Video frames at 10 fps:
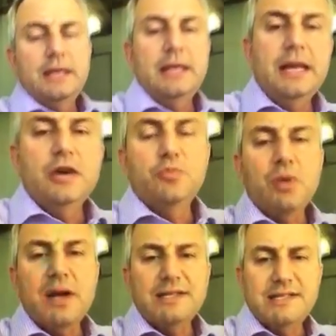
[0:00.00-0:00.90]
In
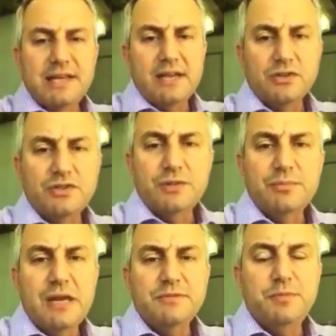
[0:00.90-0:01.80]
enterprise sales,
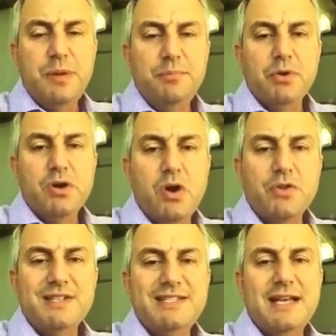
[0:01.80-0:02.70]
sometimes people
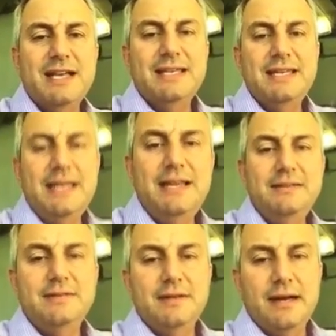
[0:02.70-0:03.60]
call this a
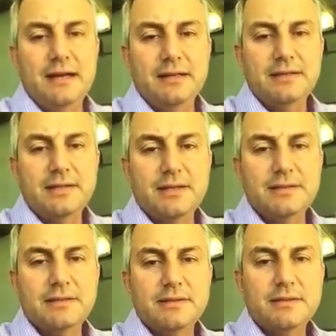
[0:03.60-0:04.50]
needs
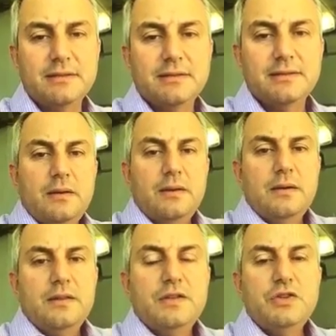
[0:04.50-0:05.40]
analysis.
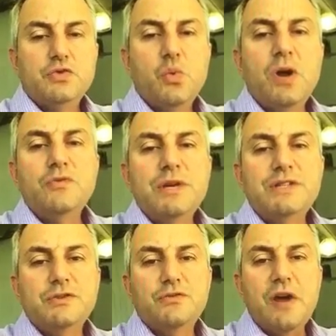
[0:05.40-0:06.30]
This is one
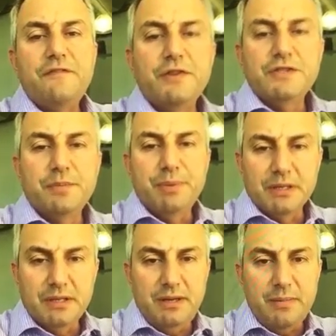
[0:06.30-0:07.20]
reason
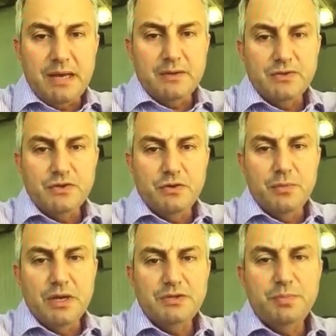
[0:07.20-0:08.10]
referenceability matters so
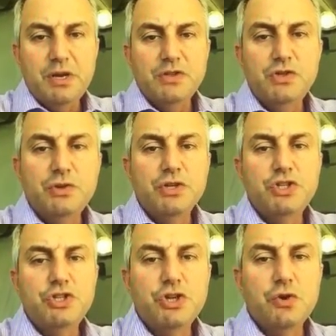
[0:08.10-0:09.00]
much, because you can
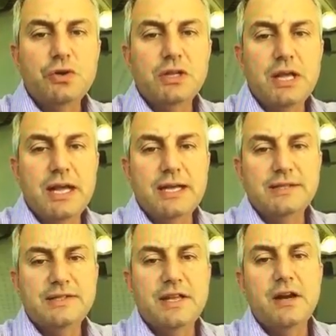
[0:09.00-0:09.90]
show
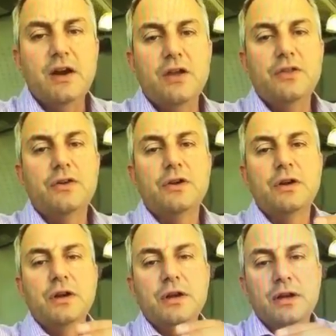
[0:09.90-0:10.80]
clients that other
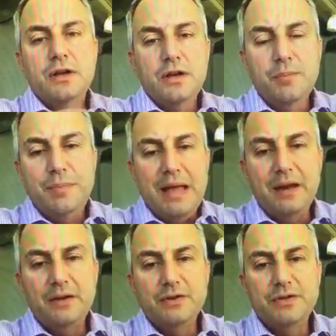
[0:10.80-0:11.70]

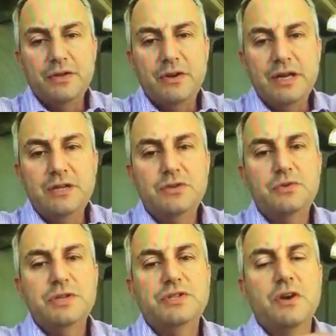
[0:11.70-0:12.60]
competitors in their
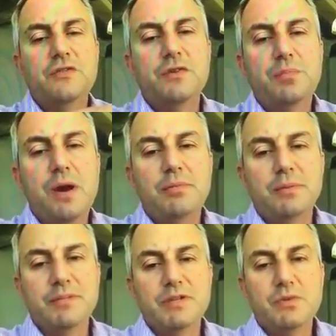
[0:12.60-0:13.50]
industry solve the
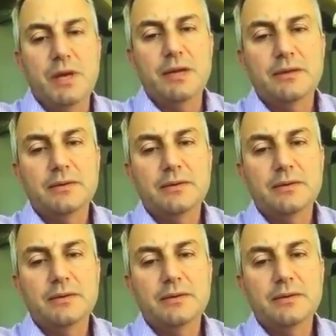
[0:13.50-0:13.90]
problem this way.